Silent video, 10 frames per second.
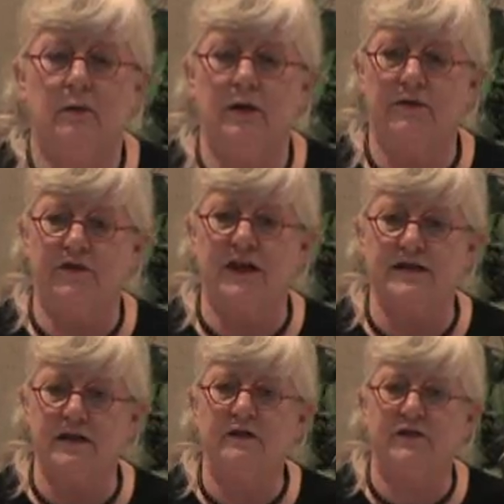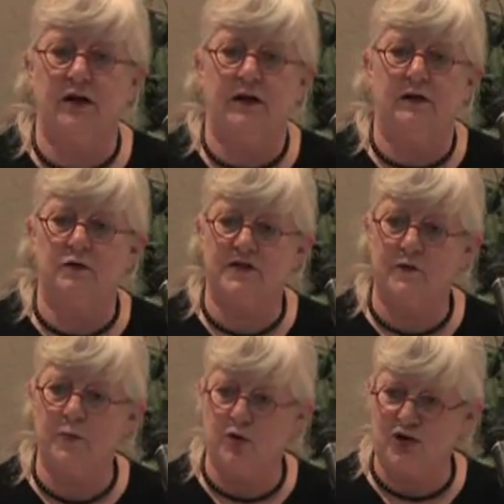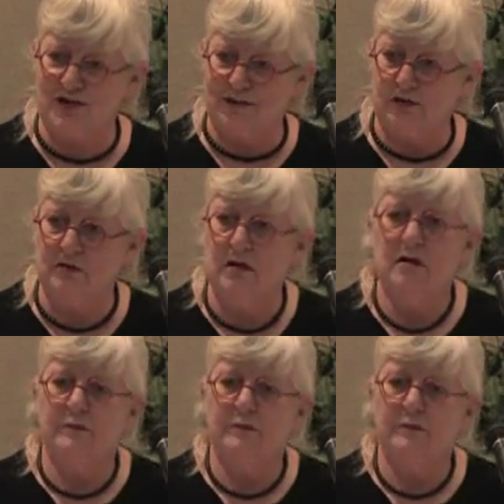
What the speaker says: If they did fly, it was for personal,